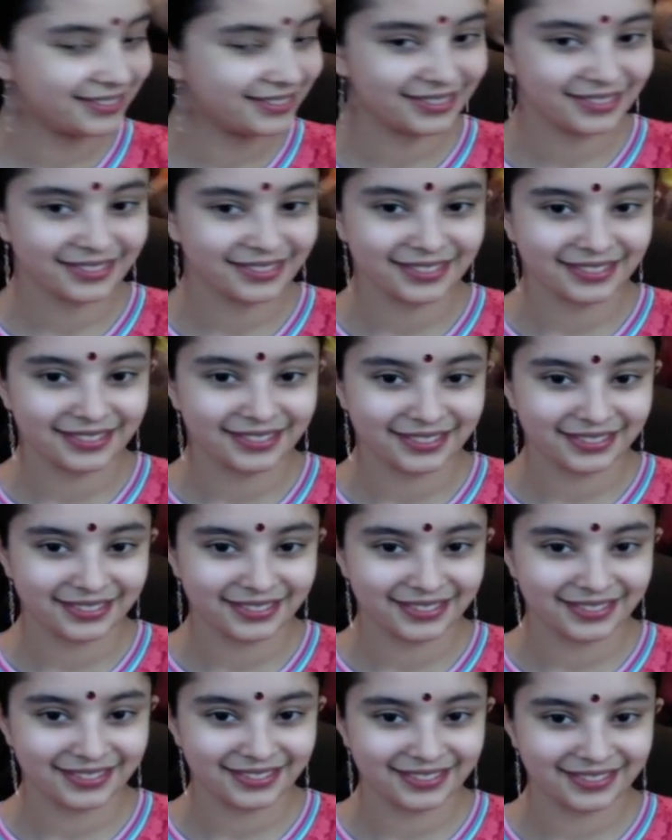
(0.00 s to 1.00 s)

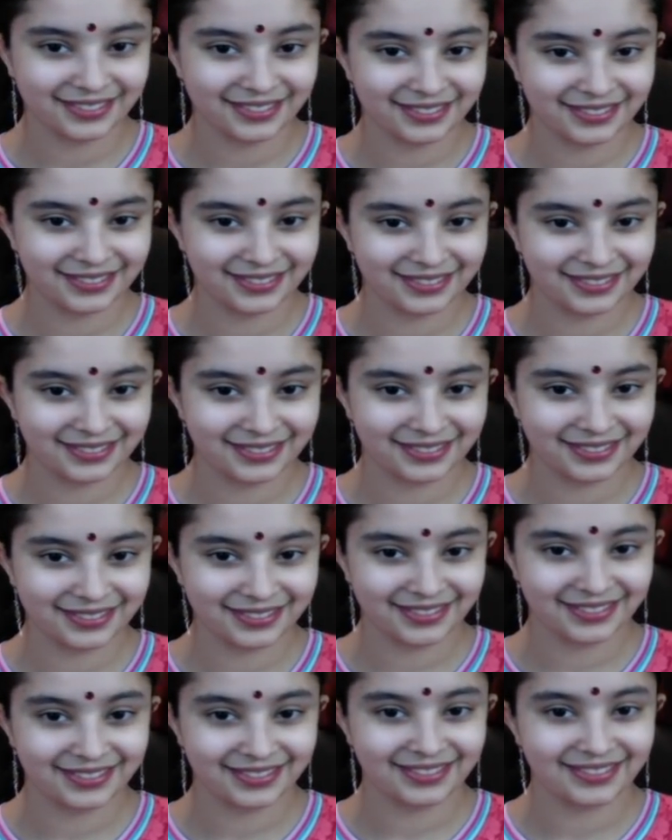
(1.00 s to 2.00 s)

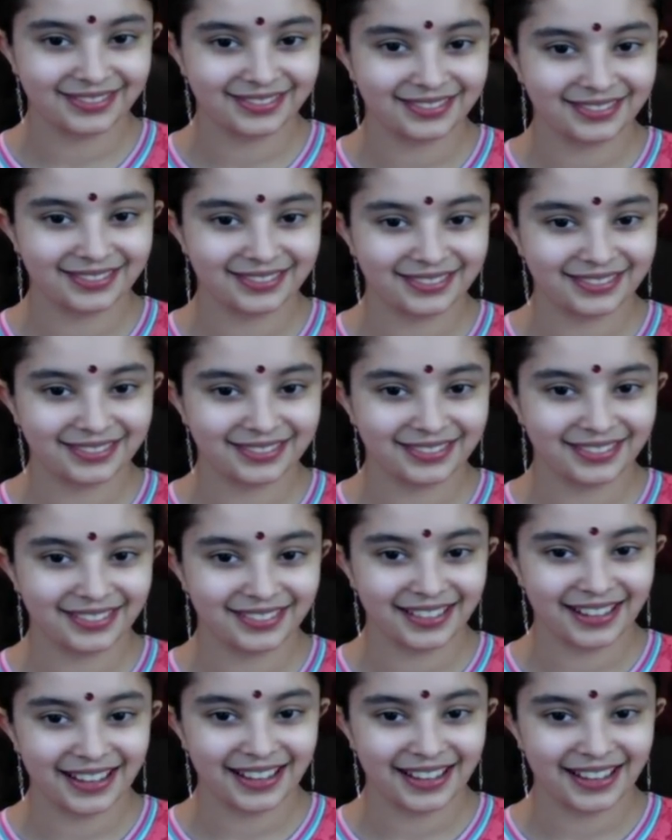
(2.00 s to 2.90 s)
This person isn't speaking.